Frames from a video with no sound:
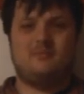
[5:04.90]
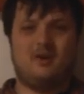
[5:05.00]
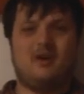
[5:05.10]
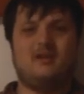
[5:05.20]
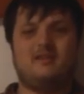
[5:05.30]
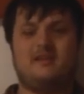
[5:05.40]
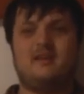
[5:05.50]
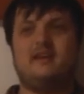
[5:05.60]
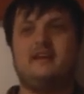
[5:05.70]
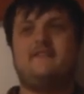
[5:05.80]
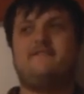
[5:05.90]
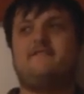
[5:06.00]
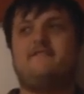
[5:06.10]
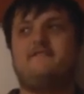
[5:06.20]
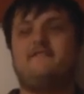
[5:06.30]
But
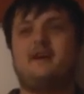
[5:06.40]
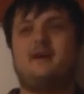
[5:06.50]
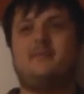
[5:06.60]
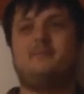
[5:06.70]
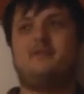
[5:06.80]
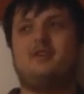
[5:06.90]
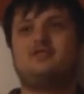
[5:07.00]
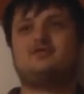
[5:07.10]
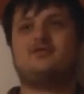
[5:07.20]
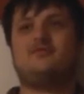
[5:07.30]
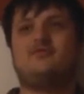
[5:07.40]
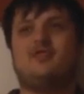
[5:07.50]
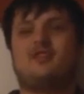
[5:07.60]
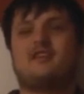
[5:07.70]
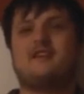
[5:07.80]
if a bunch of
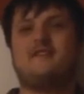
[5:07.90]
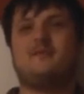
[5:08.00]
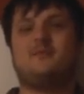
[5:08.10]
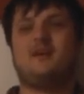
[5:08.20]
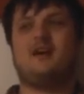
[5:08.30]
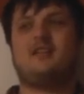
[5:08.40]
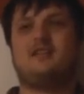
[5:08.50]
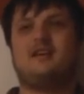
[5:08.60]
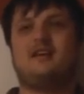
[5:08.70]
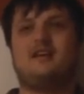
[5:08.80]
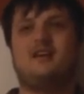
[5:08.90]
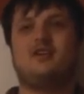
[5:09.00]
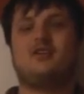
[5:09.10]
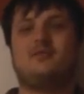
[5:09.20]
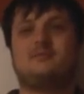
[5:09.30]
fucking water
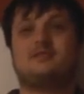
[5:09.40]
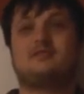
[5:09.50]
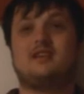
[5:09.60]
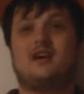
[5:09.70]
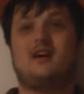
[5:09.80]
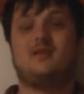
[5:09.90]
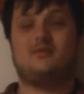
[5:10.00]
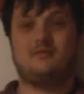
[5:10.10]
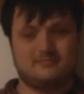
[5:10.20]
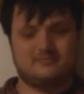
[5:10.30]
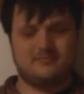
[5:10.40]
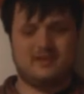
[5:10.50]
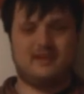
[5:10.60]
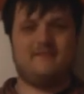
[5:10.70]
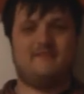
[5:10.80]
comes down
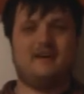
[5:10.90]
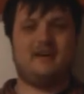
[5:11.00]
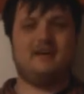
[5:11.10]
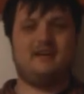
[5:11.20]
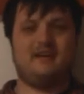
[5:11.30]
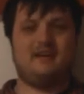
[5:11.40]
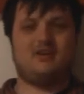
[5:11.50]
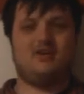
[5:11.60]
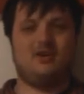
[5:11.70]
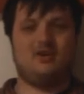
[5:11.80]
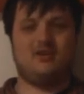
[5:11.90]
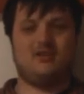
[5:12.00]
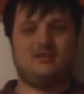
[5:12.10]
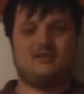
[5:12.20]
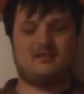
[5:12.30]
in a very
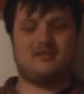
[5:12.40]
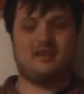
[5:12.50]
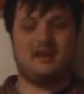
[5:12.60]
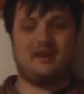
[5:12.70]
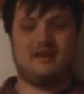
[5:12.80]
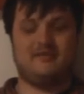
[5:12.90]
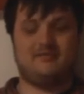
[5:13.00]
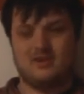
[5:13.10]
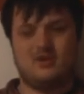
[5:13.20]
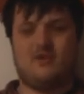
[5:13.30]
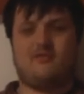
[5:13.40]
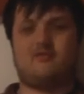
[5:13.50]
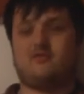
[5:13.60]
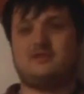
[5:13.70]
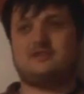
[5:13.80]
cold cave,
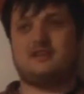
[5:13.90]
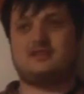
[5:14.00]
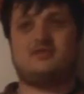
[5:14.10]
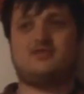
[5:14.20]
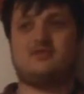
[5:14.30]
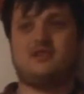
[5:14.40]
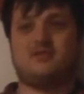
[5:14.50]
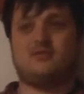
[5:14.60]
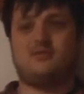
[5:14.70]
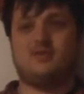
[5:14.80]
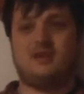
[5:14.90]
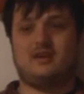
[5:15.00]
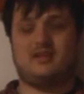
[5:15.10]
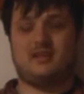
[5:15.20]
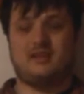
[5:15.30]
of course that's not gonna do
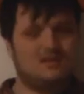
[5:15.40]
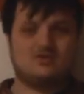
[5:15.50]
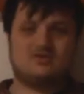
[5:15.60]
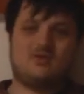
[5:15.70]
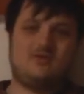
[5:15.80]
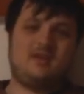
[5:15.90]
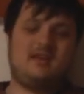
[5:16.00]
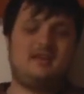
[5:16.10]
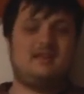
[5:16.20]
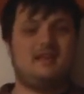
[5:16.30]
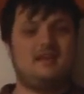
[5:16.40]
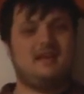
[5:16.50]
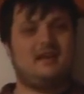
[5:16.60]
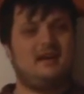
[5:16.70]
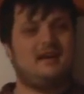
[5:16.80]
anything. So
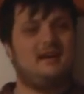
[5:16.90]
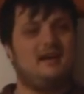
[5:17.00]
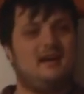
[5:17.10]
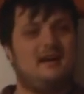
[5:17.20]
yeah,